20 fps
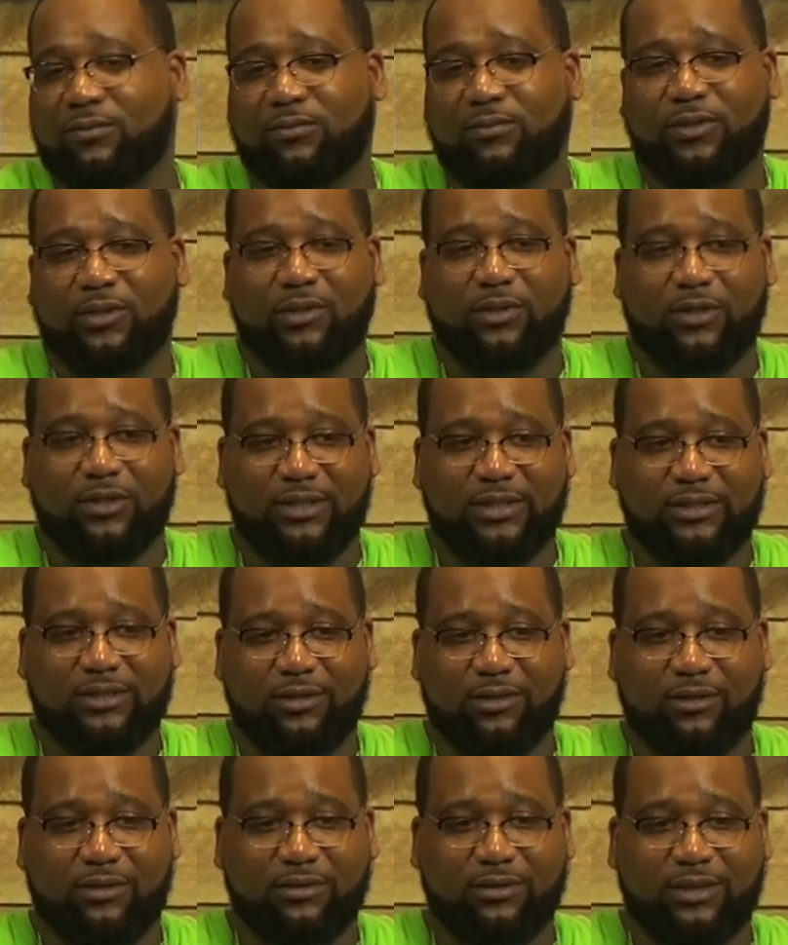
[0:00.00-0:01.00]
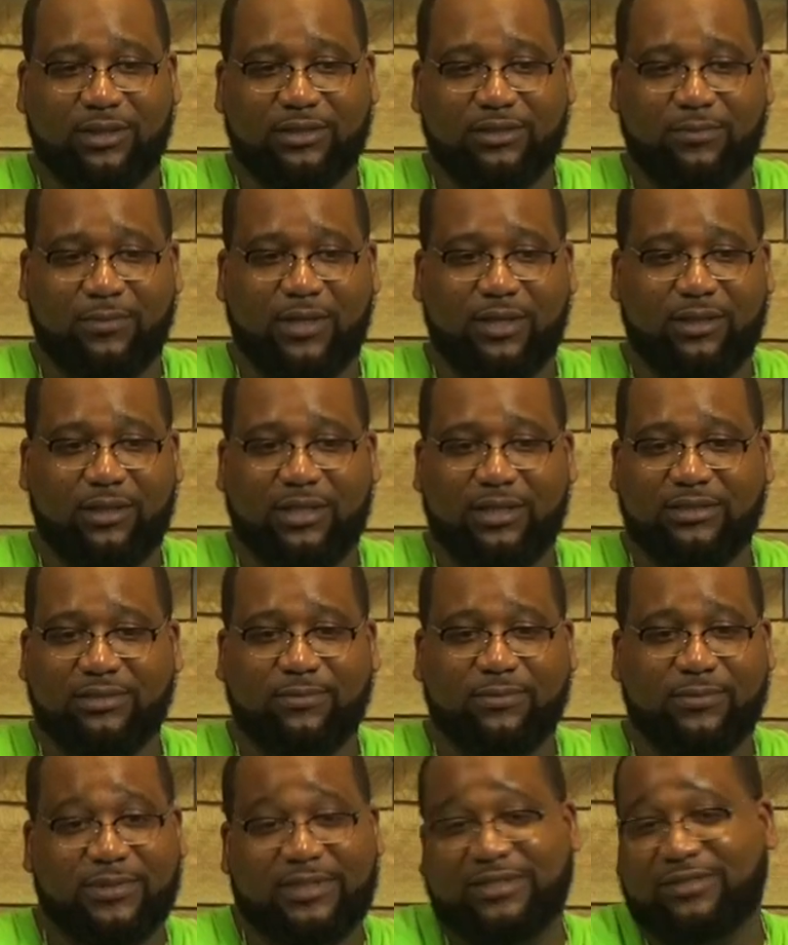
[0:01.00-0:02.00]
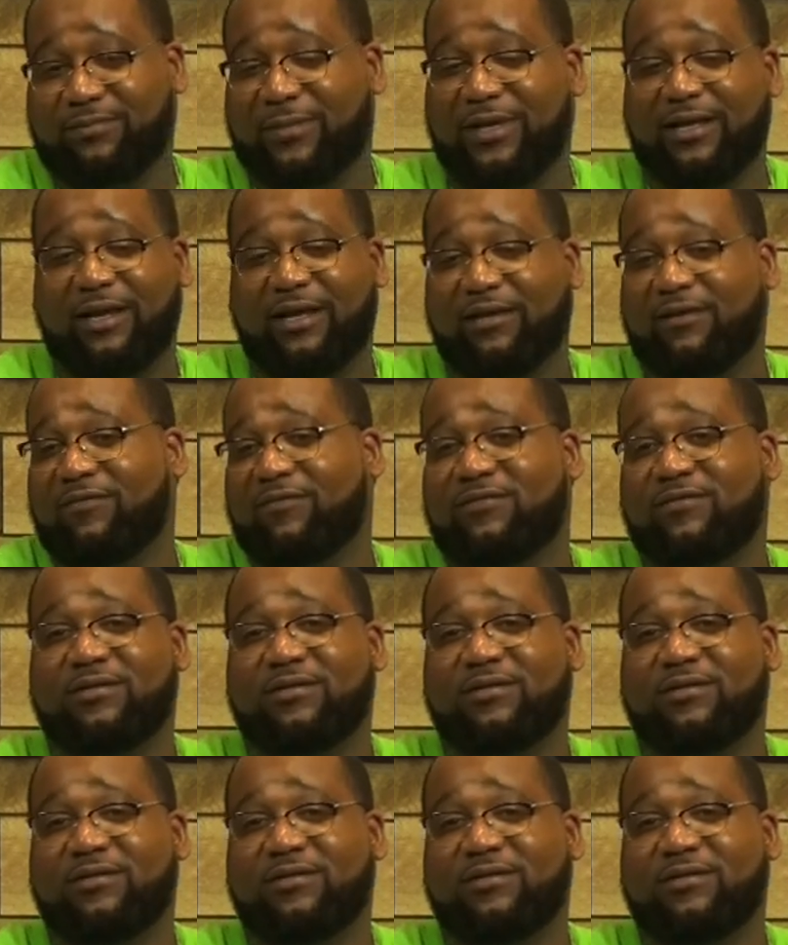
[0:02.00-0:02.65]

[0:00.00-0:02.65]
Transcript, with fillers: Peoria, you know, that's my that's that's my life.